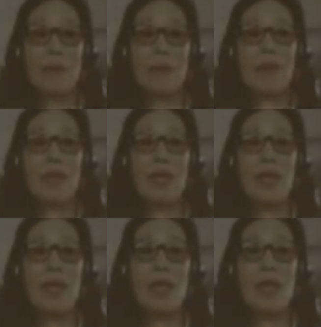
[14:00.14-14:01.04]

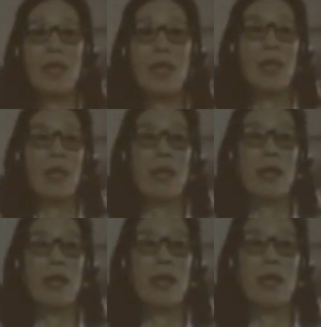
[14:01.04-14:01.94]

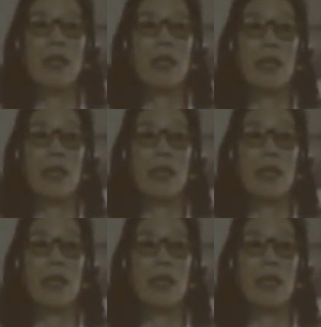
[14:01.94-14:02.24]
(silence)